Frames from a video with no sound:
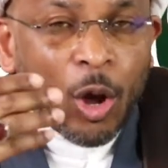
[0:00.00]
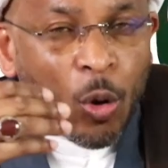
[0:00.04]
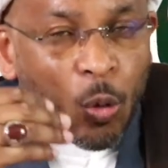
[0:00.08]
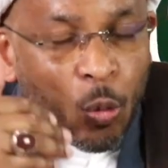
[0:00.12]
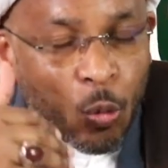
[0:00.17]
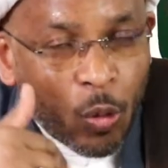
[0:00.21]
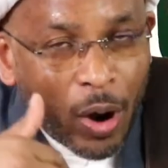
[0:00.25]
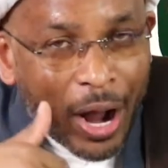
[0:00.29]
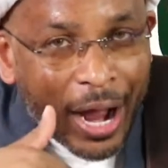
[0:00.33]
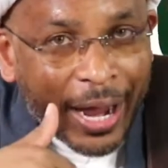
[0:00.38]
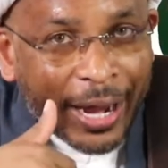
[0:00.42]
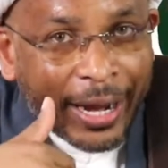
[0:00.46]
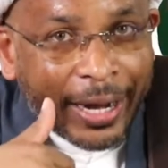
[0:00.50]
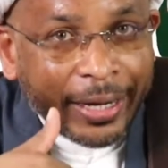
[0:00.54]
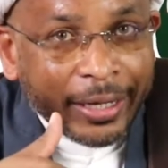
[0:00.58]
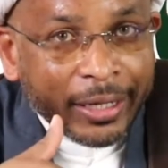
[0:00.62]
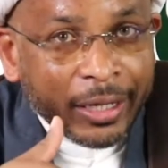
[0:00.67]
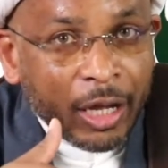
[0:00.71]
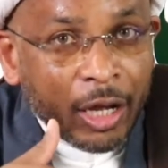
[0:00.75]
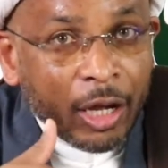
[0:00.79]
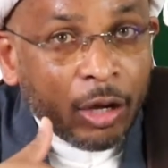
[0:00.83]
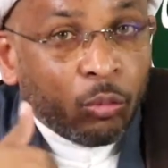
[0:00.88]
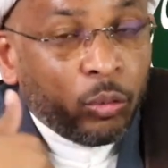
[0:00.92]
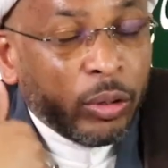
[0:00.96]
why
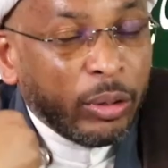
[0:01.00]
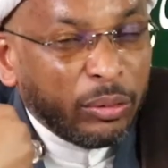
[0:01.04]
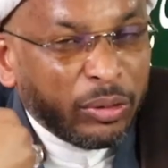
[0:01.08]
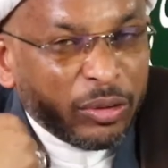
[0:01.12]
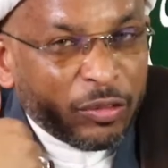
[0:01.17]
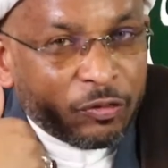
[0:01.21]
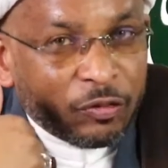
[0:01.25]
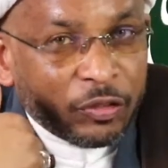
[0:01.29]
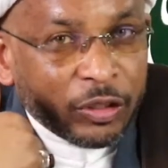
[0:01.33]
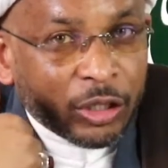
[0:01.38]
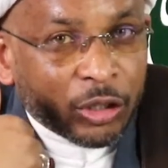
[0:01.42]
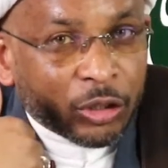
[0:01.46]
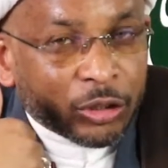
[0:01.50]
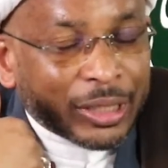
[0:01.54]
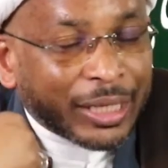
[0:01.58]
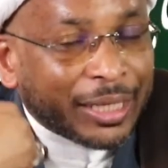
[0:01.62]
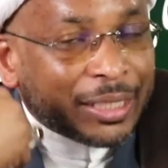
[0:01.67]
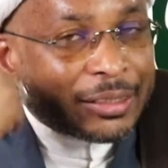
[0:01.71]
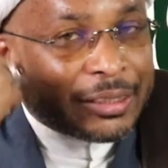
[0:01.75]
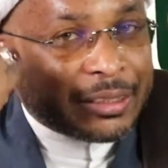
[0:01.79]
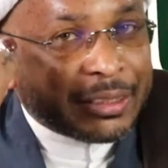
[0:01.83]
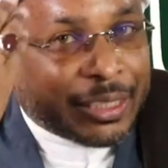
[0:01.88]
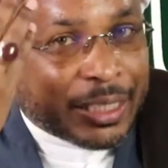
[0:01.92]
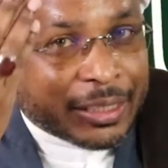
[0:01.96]
we would feel that
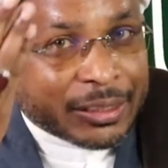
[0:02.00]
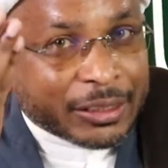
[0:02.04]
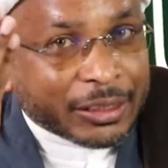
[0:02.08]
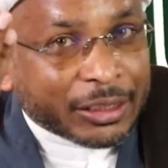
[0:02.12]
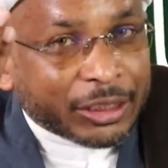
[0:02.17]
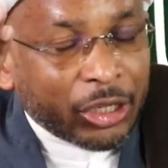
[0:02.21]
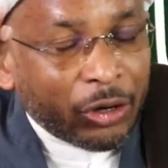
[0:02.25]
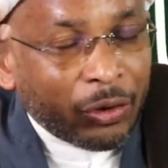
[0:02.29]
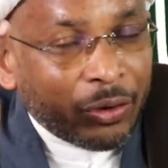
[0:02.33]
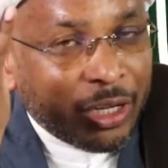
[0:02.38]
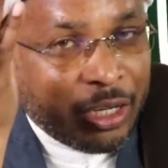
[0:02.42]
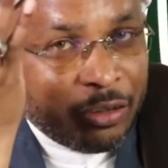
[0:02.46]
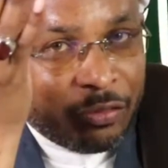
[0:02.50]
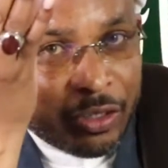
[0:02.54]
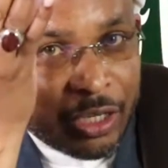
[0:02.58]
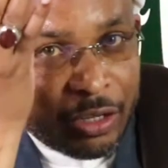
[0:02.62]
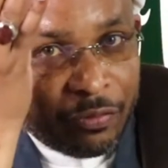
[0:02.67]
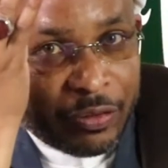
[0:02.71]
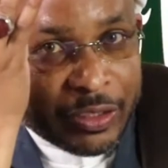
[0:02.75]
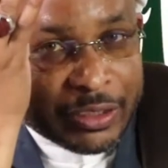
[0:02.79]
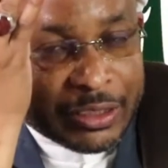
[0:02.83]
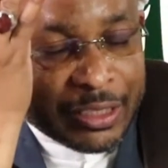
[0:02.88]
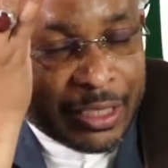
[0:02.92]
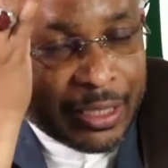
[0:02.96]
it's necessary, even
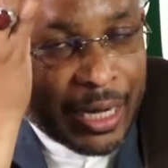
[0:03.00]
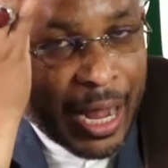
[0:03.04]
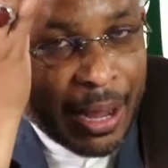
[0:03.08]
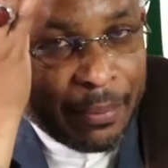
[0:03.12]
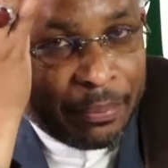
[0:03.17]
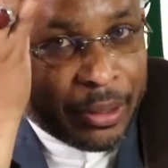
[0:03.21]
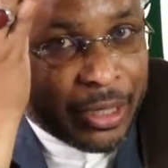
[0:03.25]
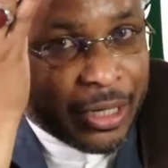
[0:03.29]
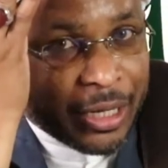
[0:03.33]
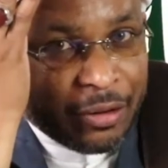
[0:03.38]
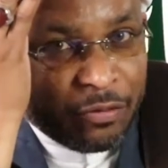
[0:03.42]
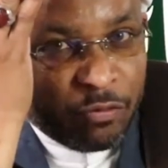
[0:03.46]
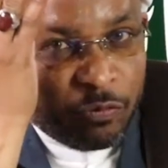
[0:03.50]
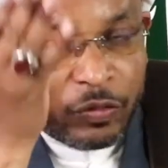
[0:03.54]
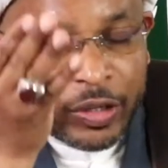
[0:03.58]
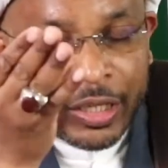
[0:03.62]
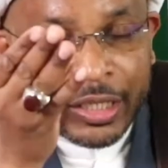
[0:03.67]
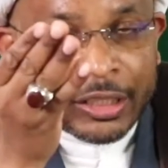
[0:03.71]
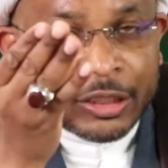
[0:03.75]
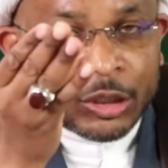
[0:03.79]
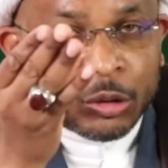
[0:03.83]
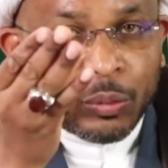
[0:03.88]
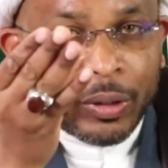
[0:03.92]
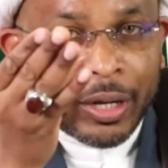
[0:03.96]
if it's happening in
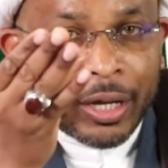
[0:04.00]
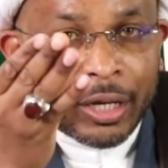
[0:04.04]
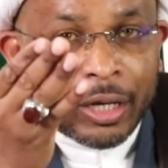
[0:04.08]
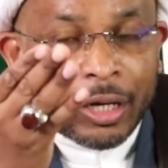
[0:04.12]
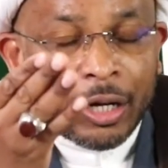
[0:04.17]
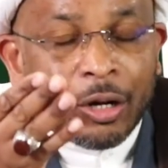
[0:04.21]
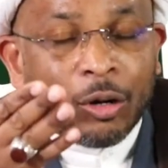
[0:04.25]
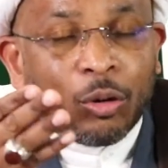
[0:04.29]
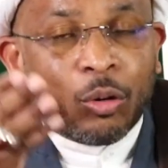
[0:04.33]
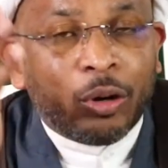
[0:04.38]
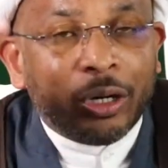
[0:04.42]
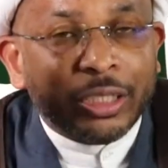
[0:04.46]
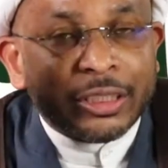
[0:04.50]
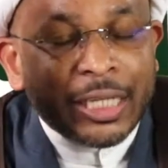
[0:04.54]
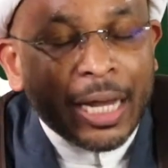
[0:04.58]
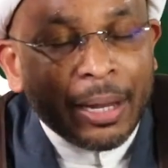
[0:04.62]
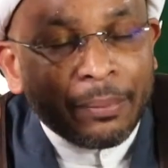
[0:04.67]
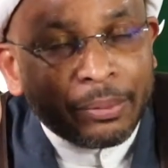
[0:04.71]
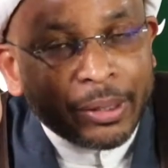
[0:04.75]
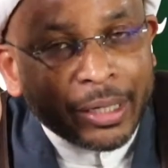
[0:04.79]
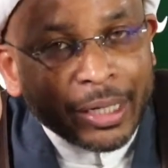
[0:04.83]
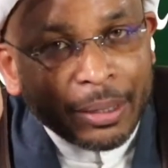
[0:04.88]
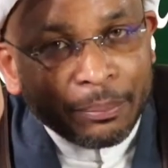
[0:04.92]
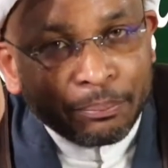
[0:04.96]
Venezuela, or it's
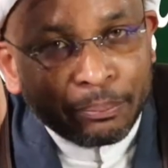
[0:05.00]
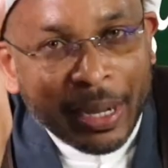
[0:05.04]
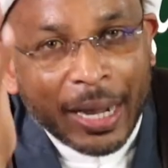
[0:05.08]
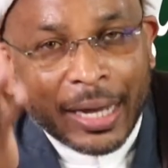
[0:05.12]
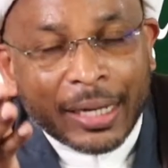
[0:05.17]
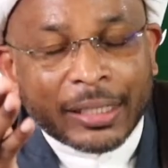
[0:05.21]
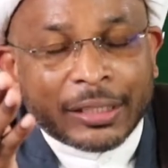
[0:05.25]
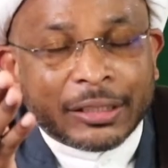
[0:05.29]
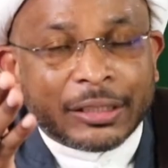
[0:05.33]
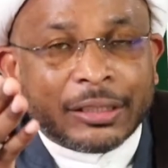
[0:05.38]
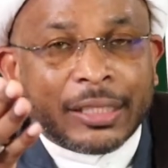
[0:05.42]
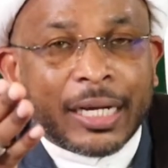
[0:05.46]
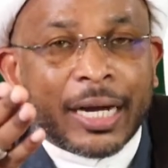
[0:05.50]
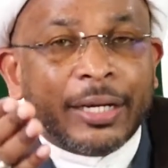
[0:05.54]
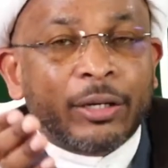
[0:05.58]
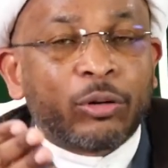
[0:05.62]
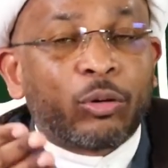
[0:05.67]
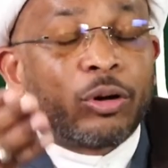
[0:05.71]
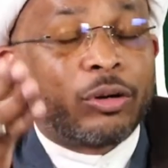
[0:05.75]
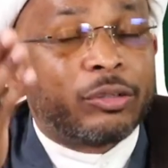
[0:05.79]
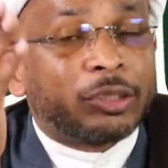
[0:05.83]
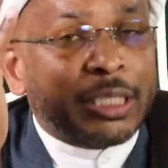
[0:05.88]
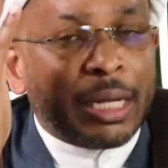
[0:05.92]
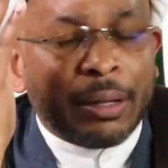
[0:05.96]
happening in Palestine,
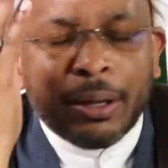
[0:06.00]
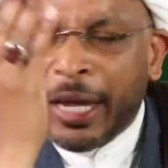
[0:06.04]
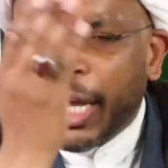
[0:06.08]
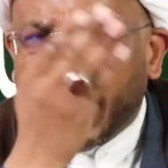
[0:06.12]
or it's